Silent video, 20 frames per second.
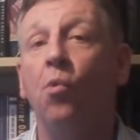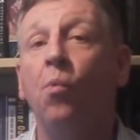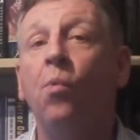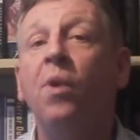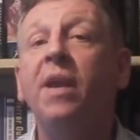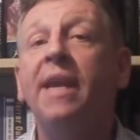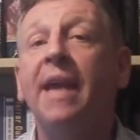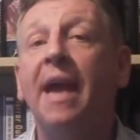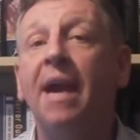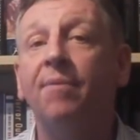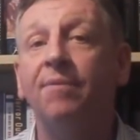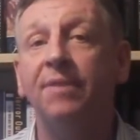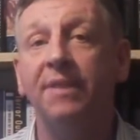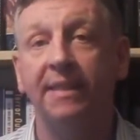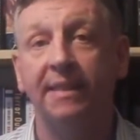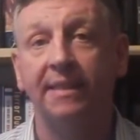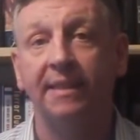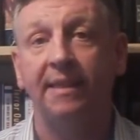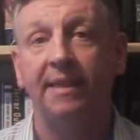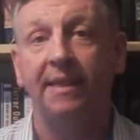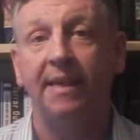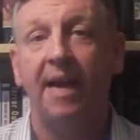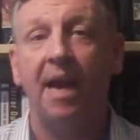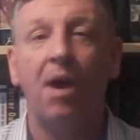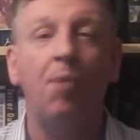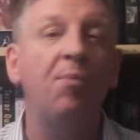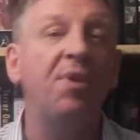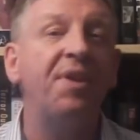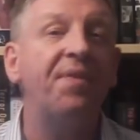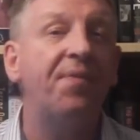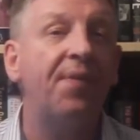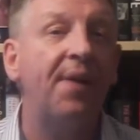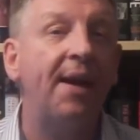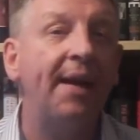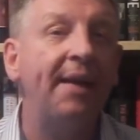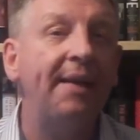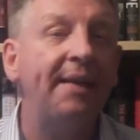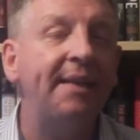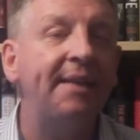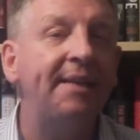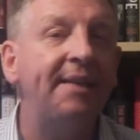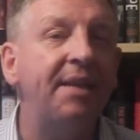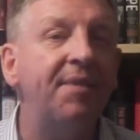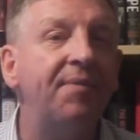We haven't. And we find it